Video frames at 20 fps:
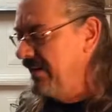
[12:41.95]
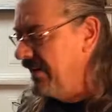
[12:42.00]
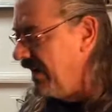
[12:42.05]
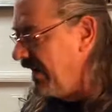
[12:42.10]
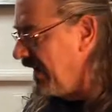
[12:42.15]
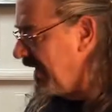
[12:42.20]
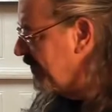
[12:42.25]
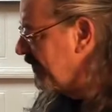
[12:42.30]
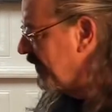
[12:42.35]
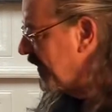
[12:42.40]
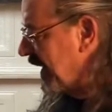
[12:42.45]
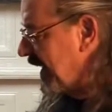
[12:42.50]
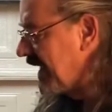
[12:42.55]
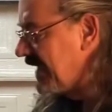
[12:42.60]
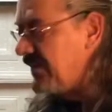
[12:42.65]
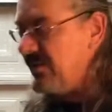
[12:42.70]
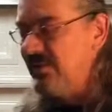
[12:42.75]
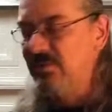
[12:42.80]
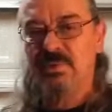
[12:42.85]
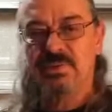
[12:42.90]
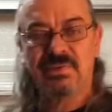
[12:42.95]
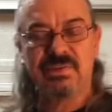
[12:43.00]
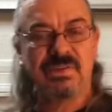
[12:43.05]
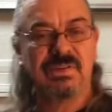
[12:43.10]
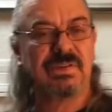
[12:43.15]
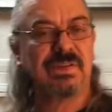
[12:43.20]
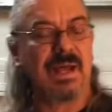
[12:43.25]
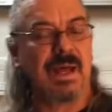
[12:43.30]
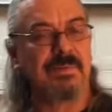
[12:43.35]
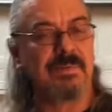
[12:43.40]
Uh, but I guess this was the
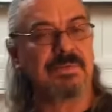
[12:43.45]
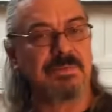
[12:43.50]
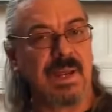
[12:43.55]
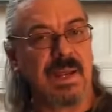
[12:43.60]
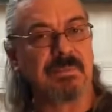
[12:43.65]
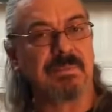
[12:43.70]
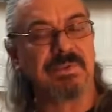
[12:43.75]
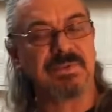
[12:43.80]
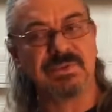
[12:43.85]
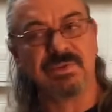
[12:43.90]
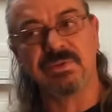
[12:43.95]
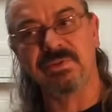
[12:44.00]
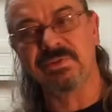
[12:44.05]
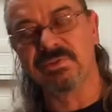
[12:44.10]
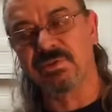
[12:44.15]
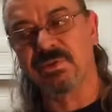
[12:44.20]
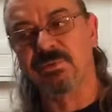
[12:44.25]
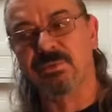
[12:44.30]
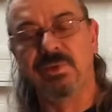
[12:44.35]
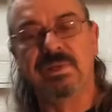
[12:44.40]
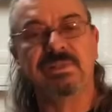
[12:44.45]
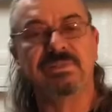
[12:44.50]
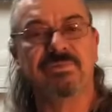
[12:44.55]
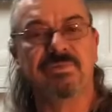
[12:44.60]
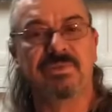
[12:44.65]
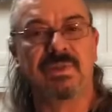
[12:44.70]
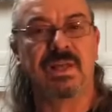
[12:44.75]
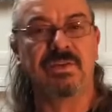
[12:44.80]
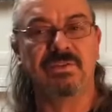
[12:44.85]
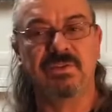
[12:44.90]
stop spammer, so there's a good reason
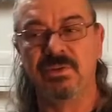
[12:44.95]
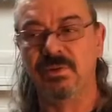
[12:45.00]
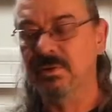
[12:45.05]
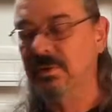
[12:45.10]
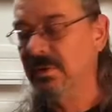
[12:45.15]
for that too.